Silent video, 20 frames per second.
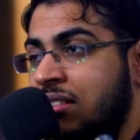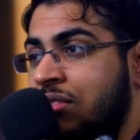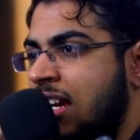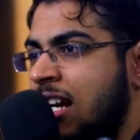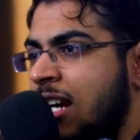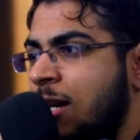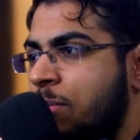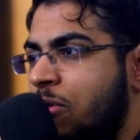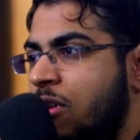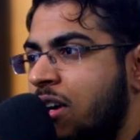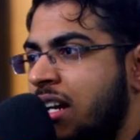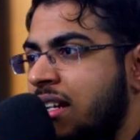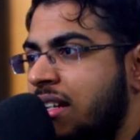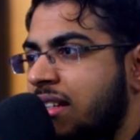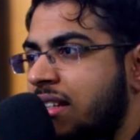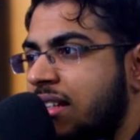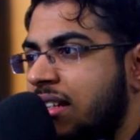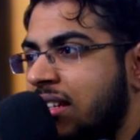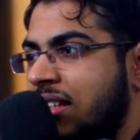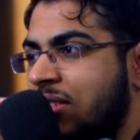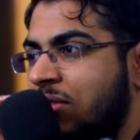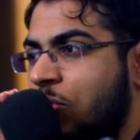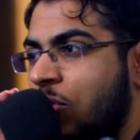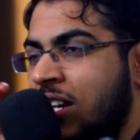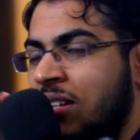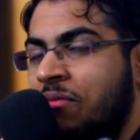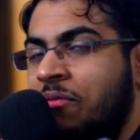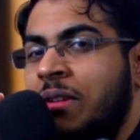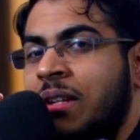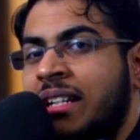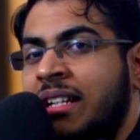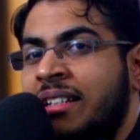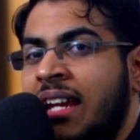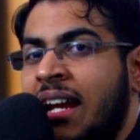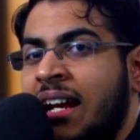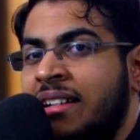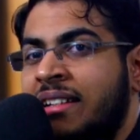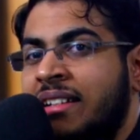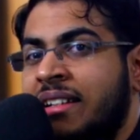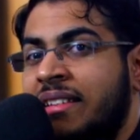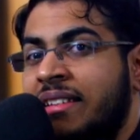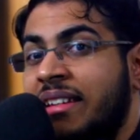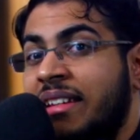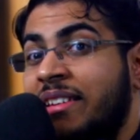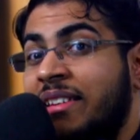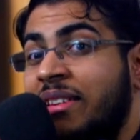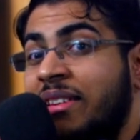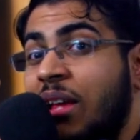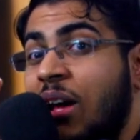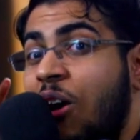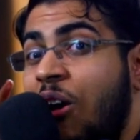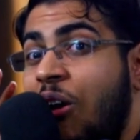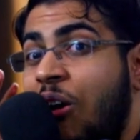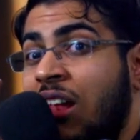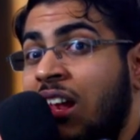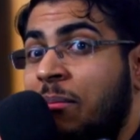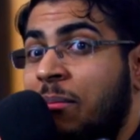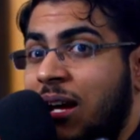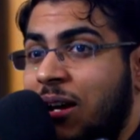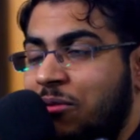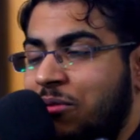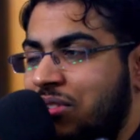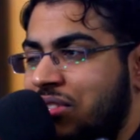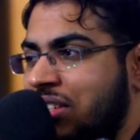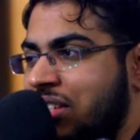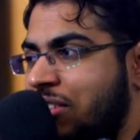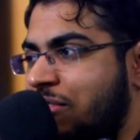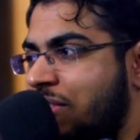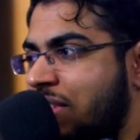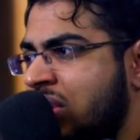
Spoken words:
This third point is what Flick Tactics is all about.